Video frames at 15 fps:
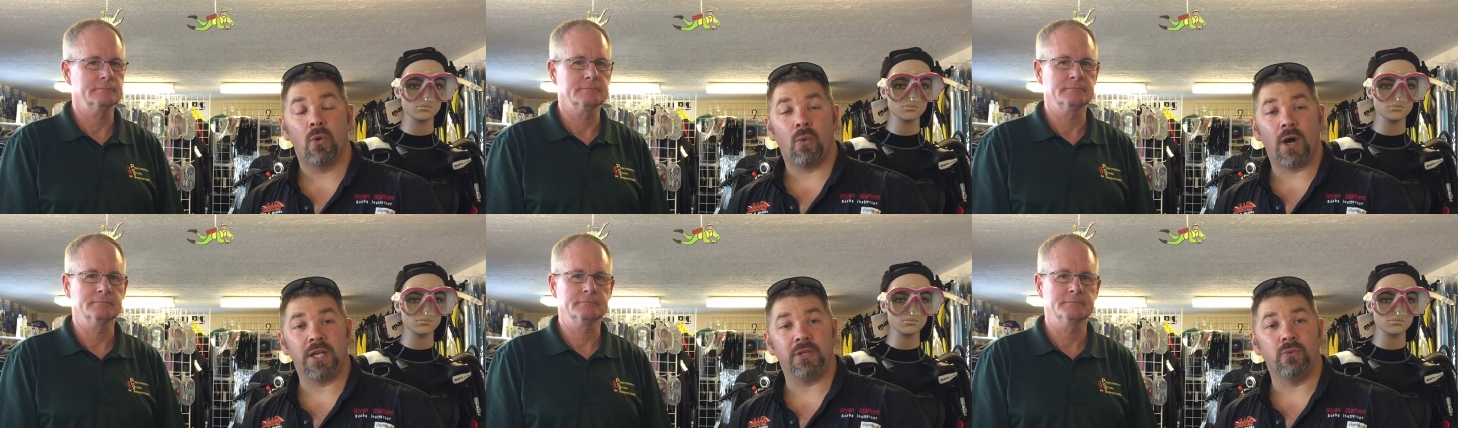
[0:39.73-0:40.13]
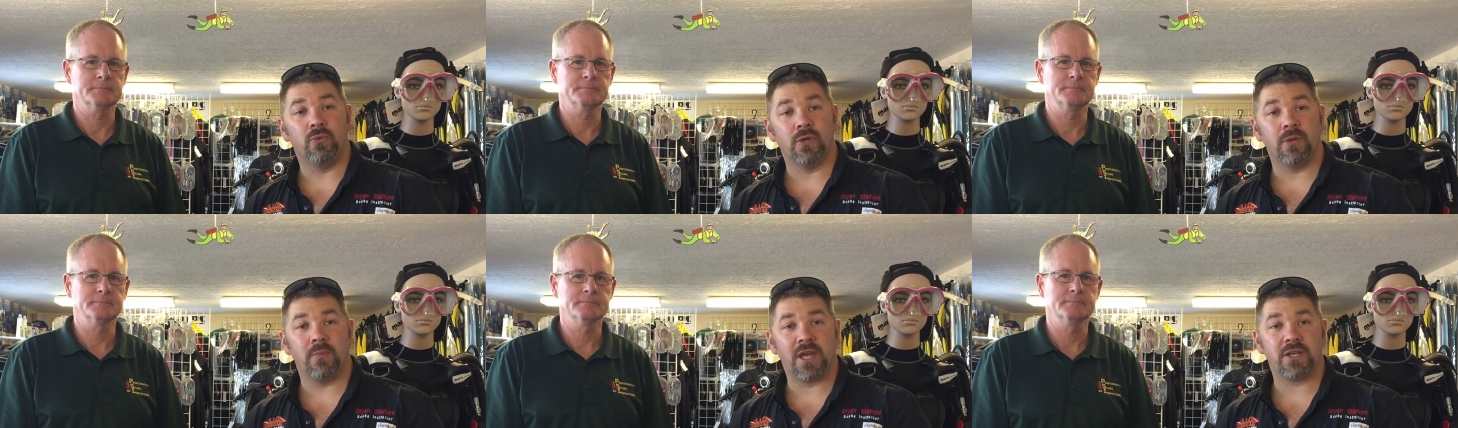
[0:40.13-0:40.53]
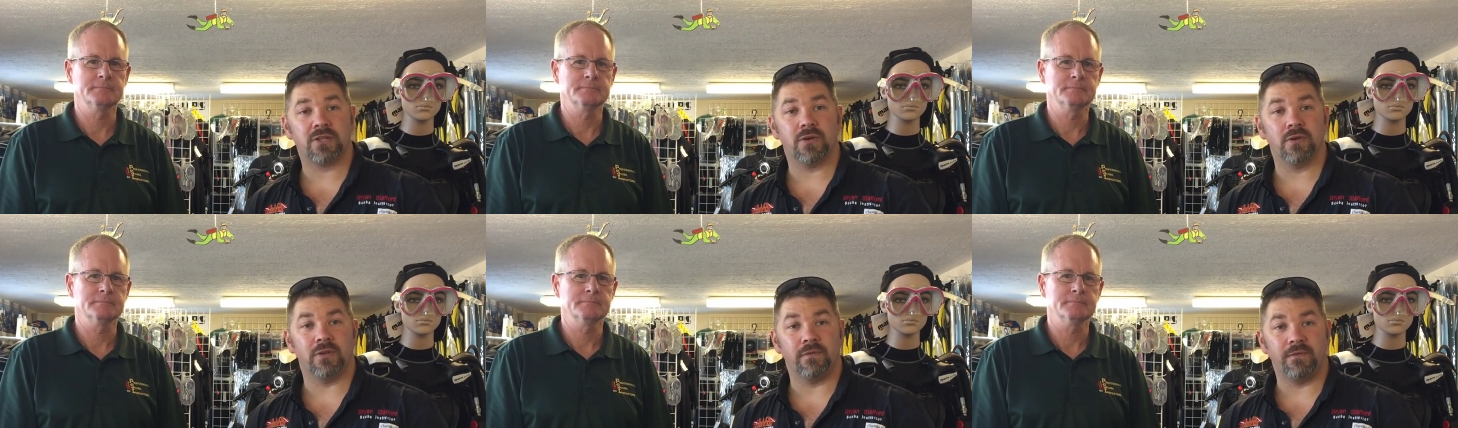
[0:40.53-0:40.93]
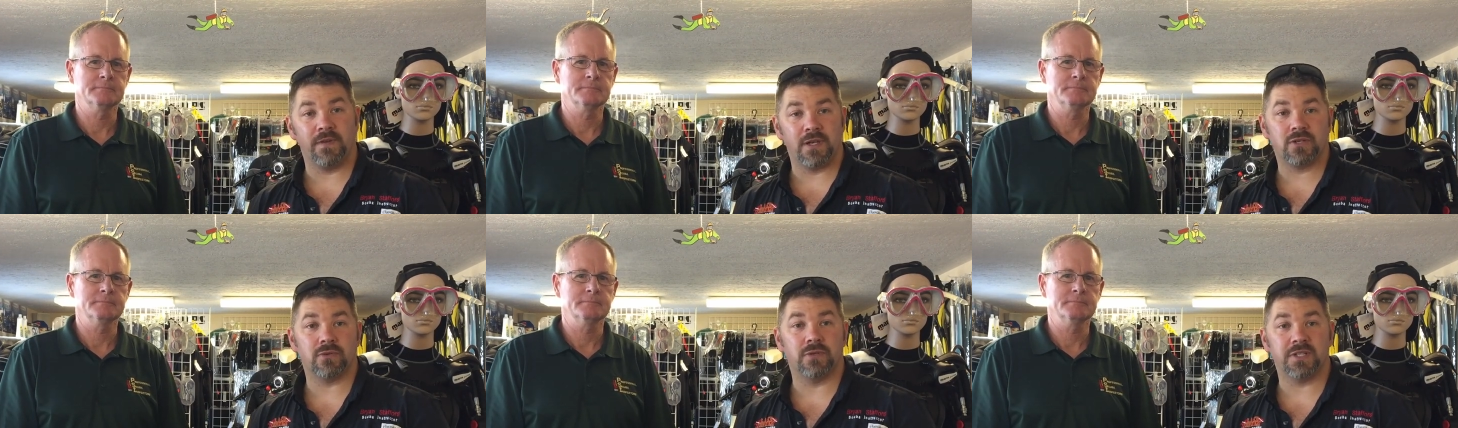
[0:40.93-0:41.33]
Speaker 1: why you want to make sure the
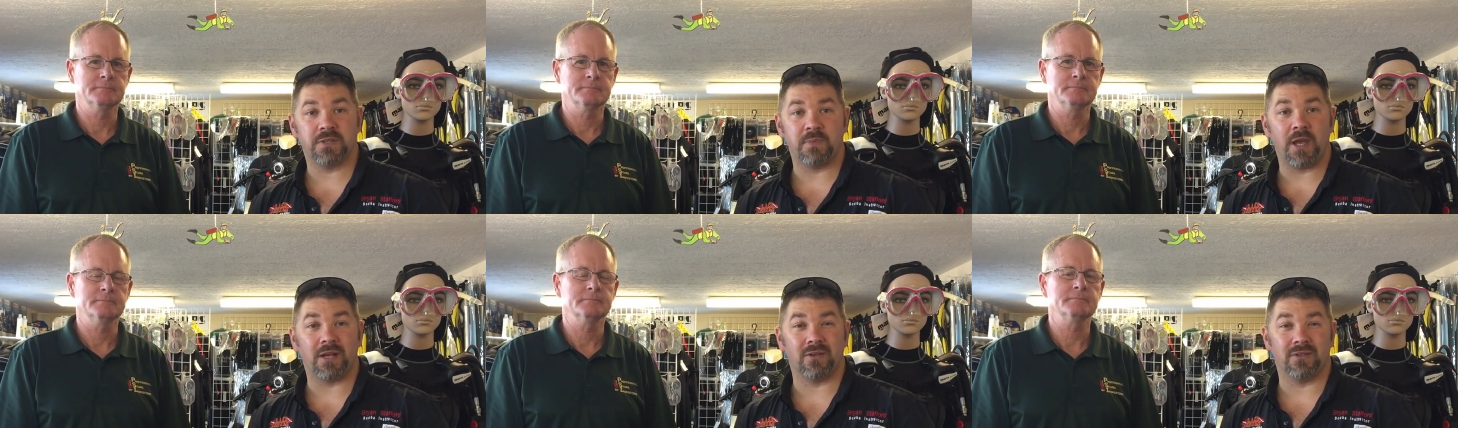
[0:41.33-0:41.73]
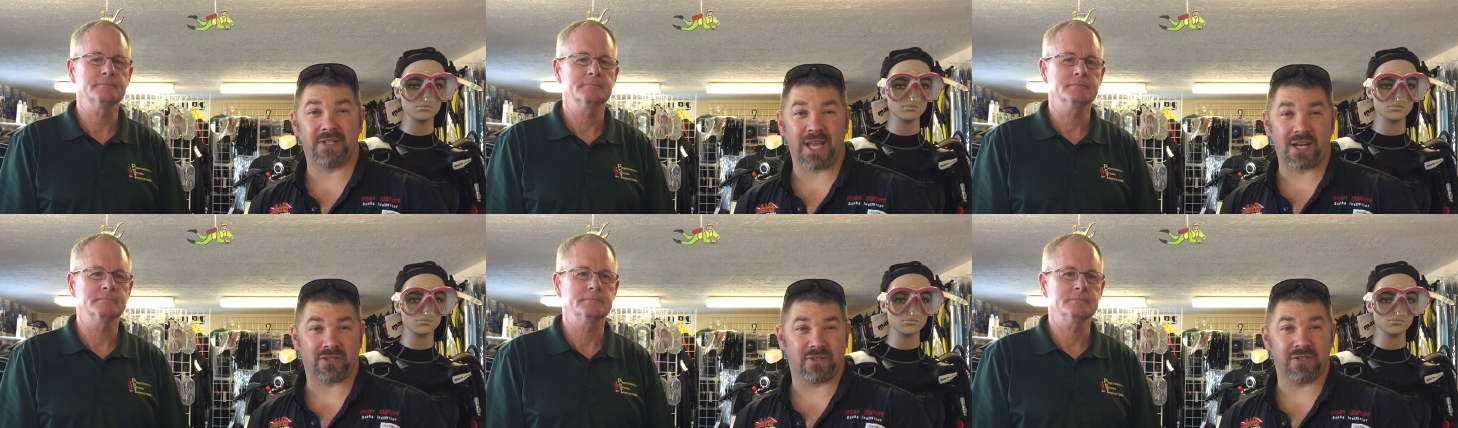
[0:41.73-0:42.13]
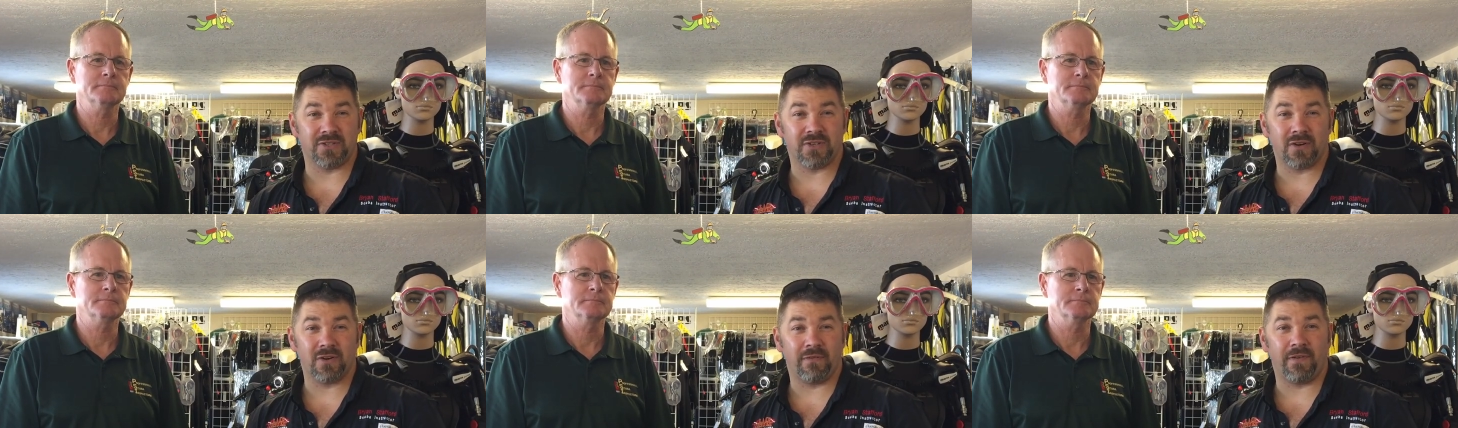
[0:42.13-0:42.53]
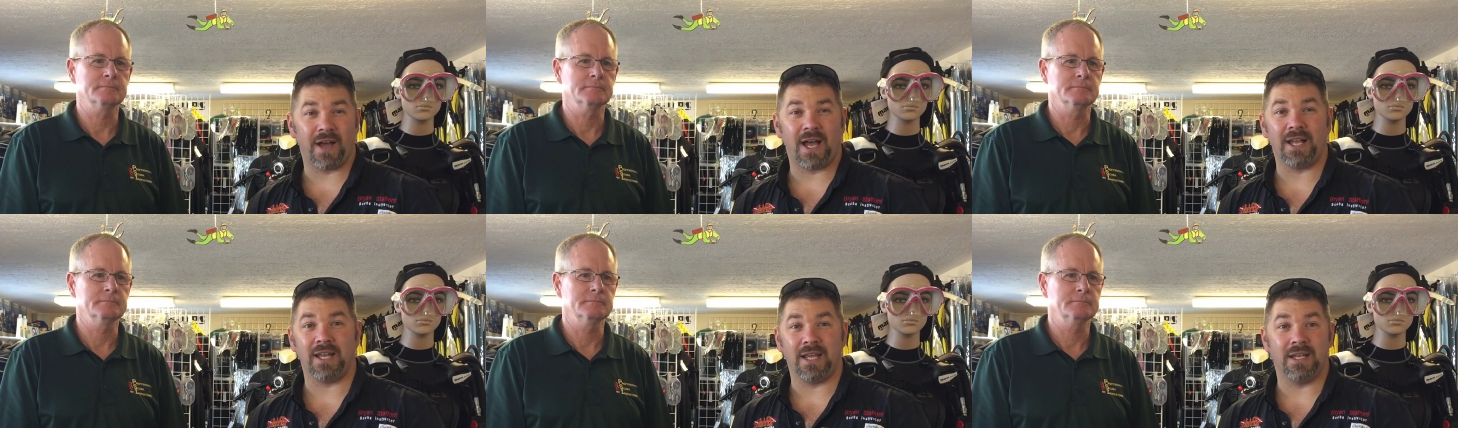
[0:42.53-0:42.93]
visual inspector is actually
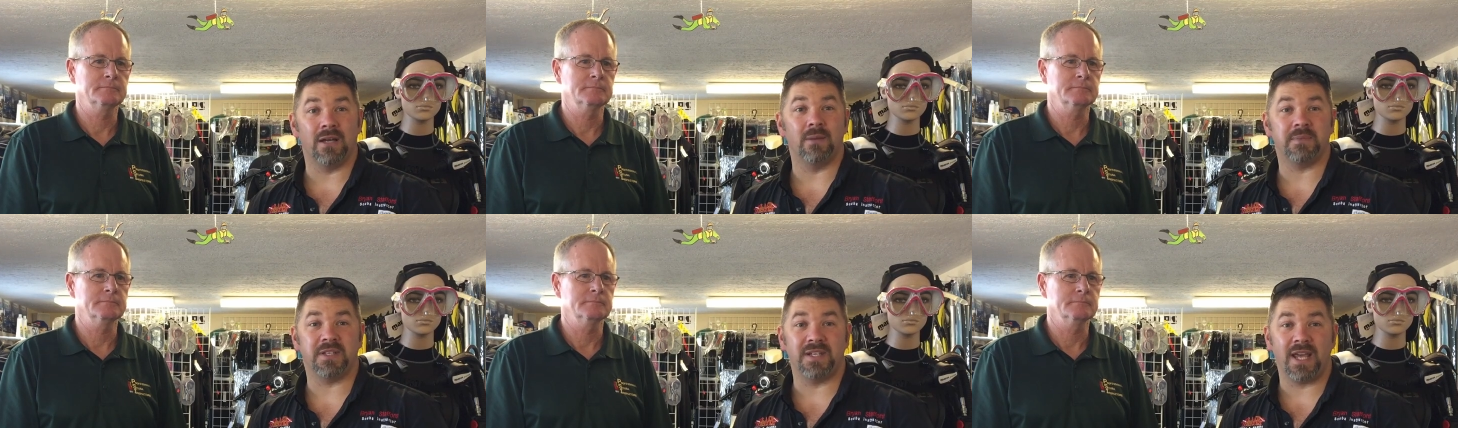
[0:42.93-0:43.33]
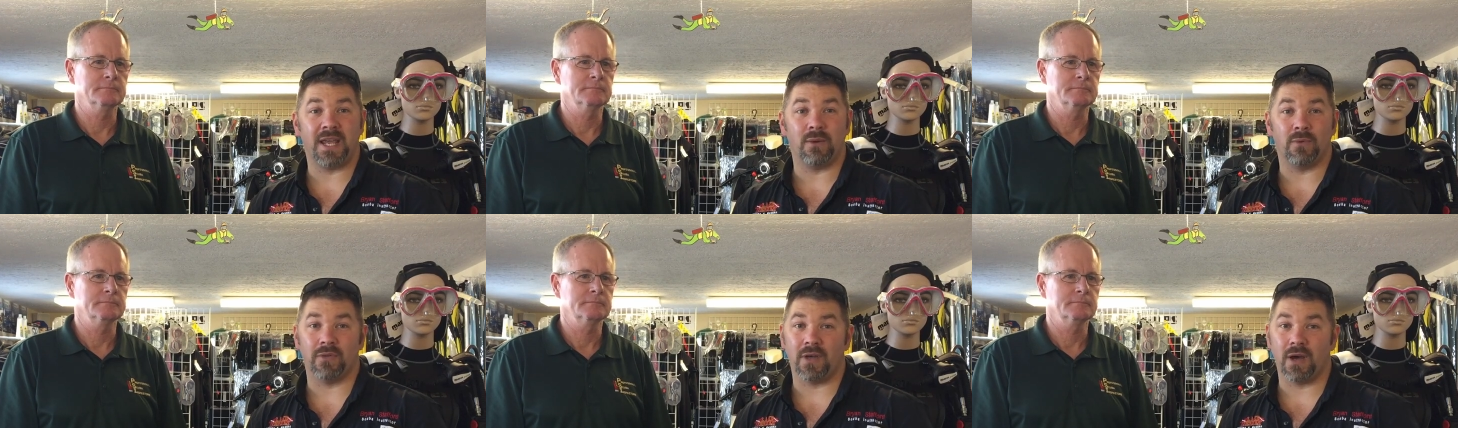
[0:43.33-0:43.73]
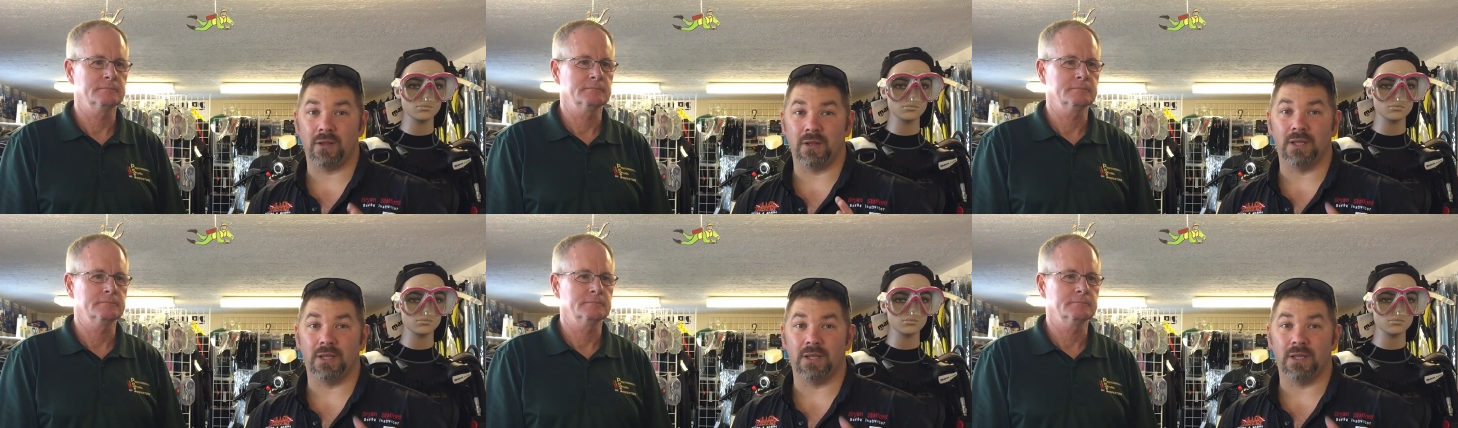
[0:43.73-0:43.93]
certified and up to date with all